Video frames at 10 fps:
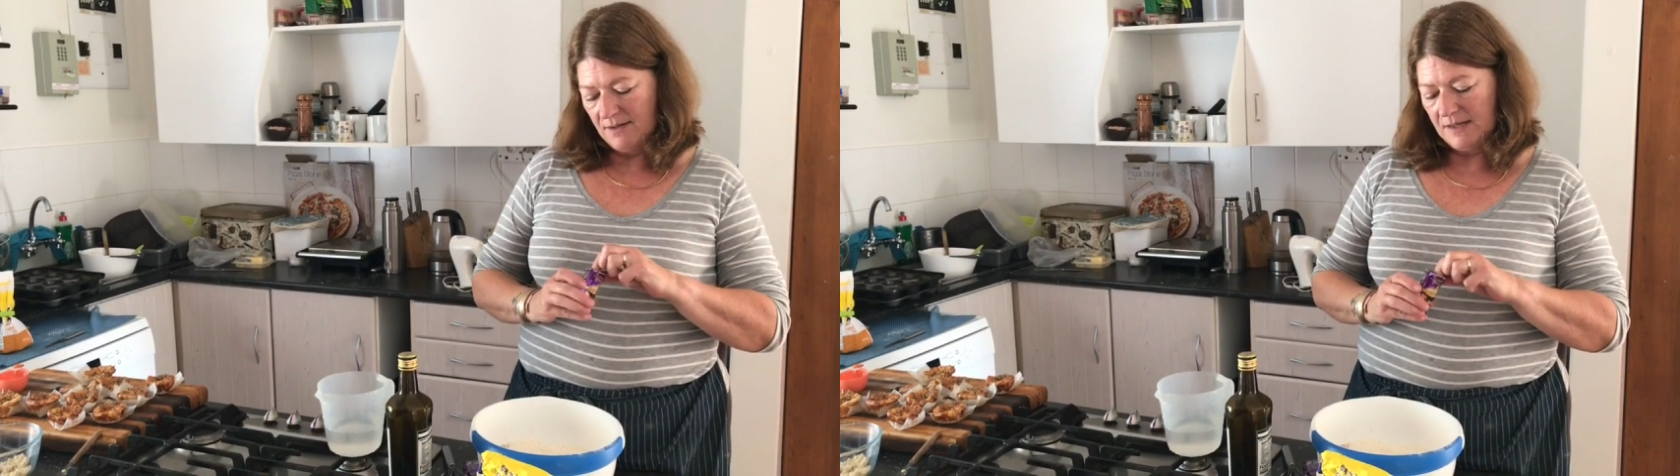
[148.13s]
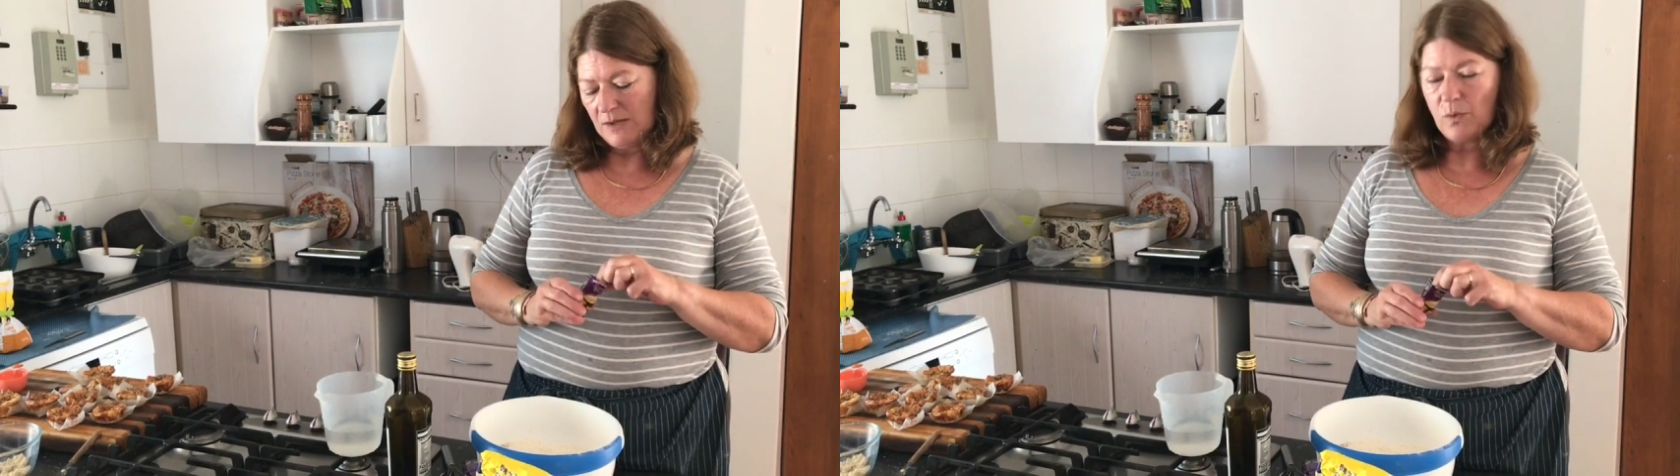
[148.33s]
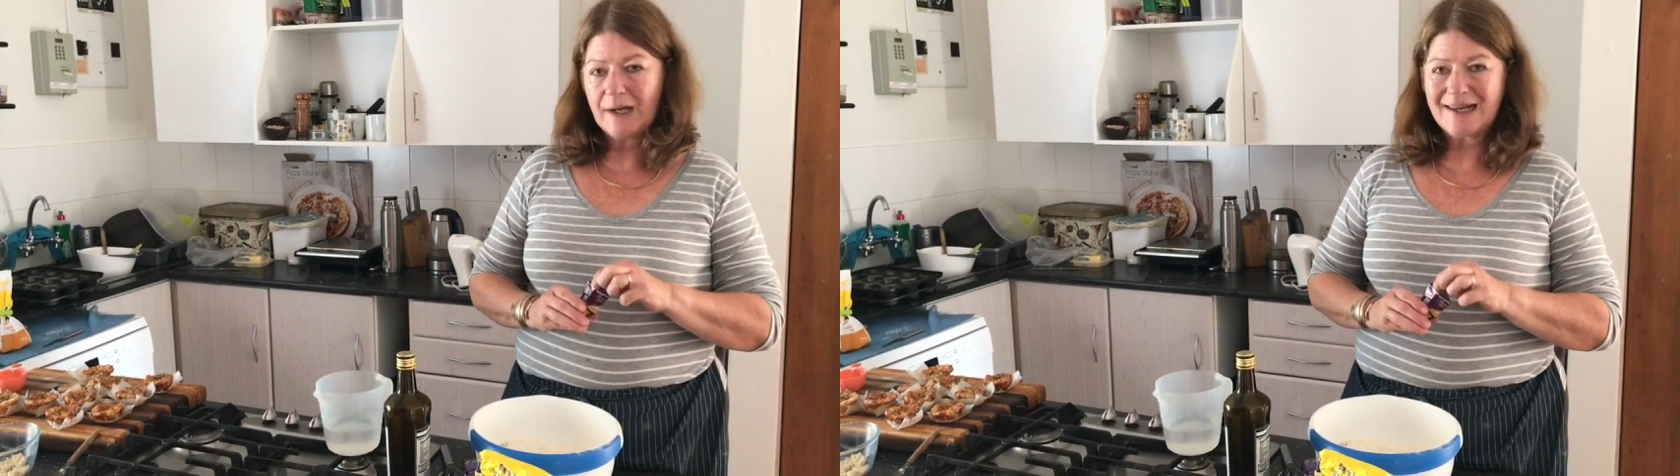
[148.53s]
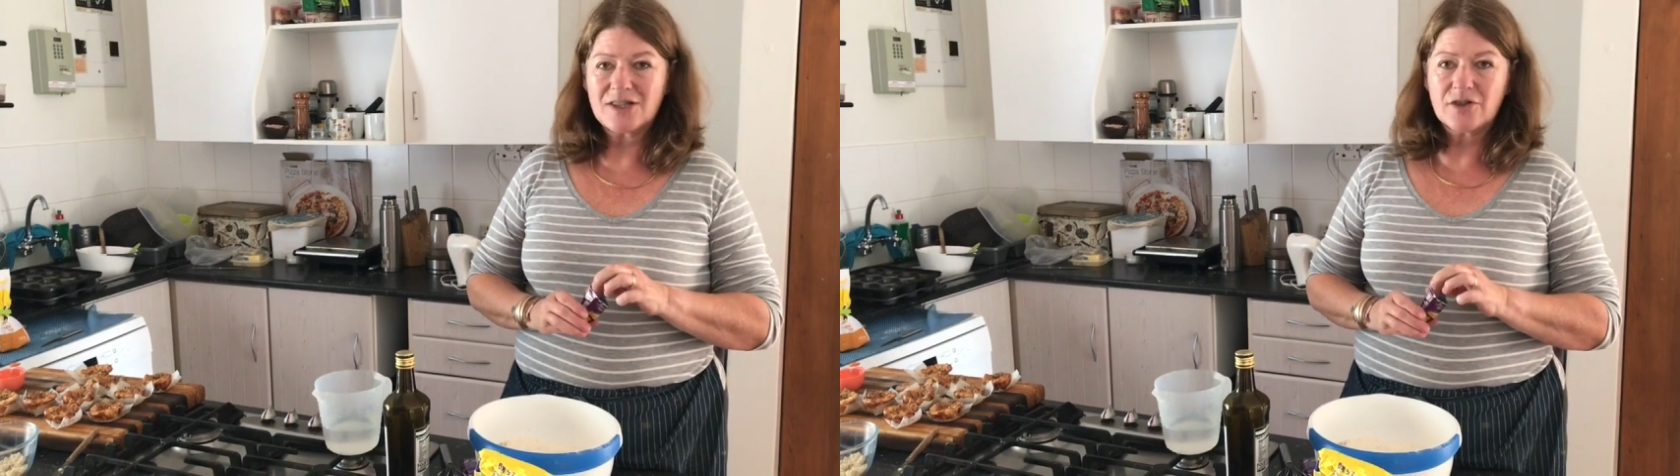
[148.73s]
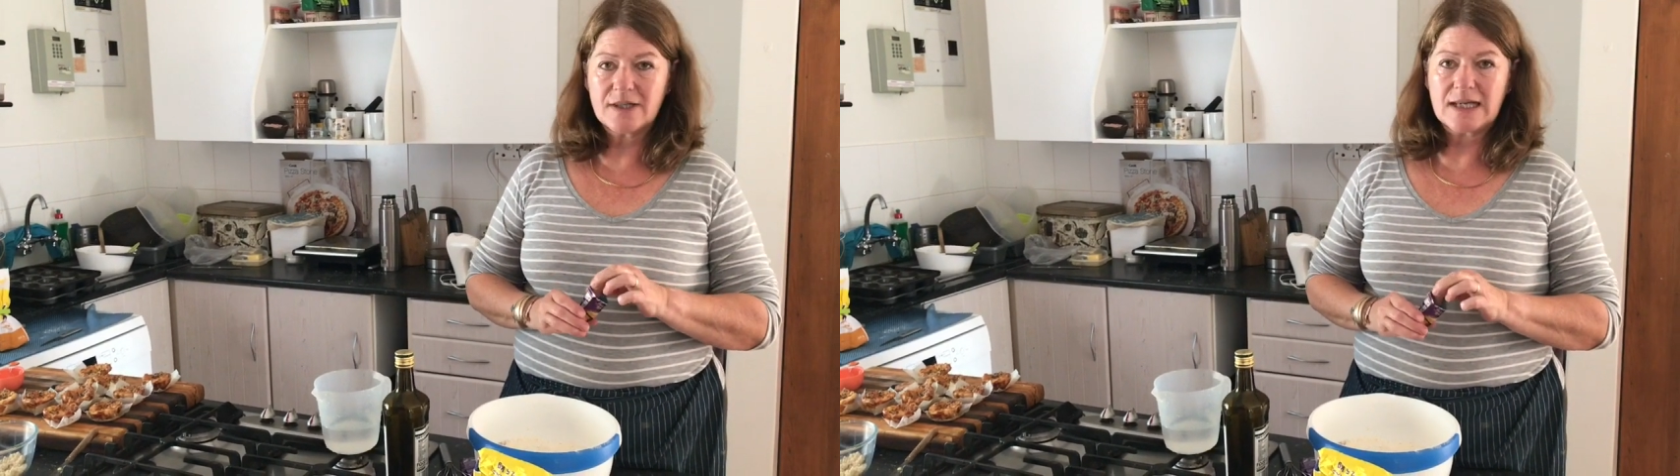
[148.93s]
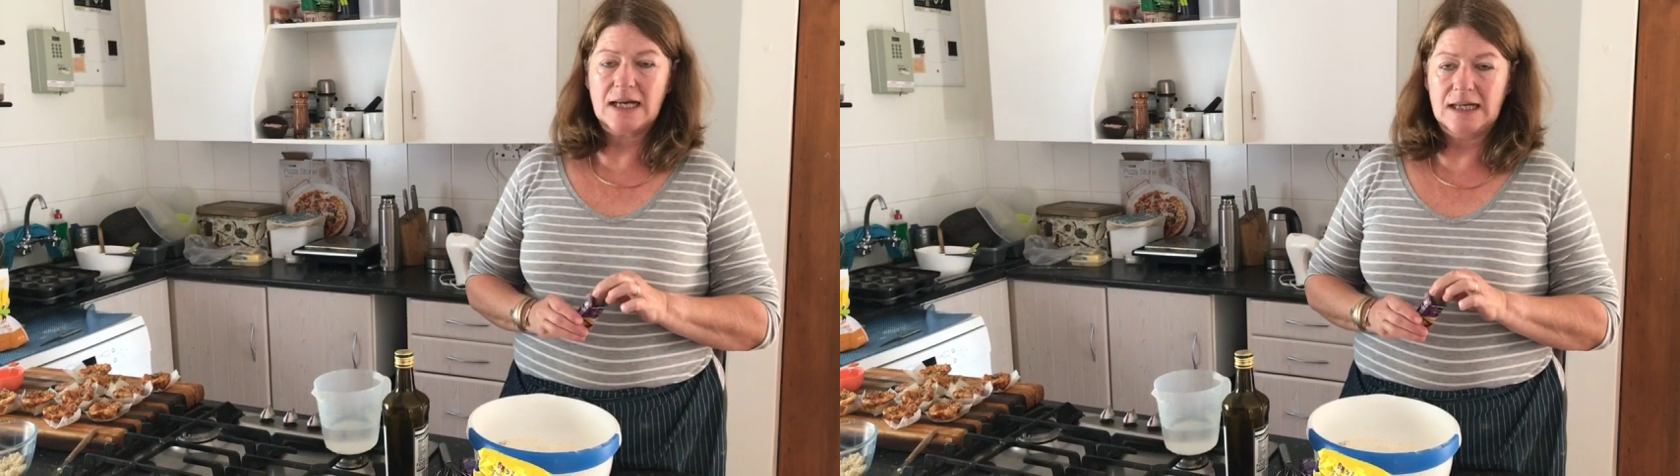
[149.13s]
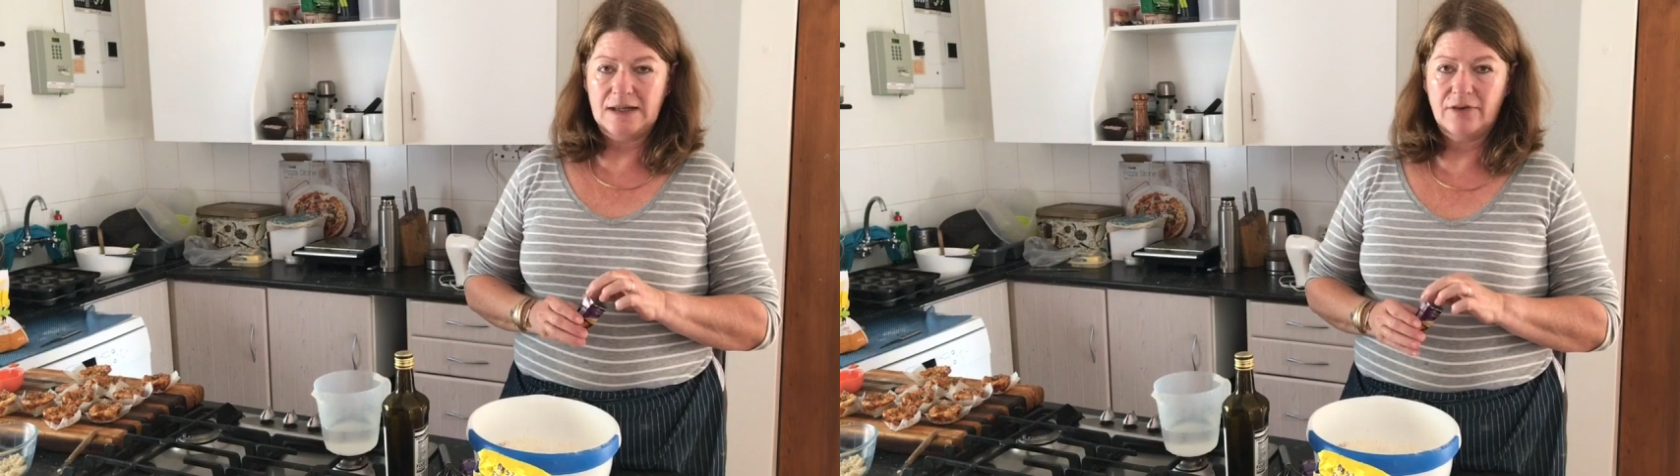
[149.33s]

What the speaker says: then what I do is I leave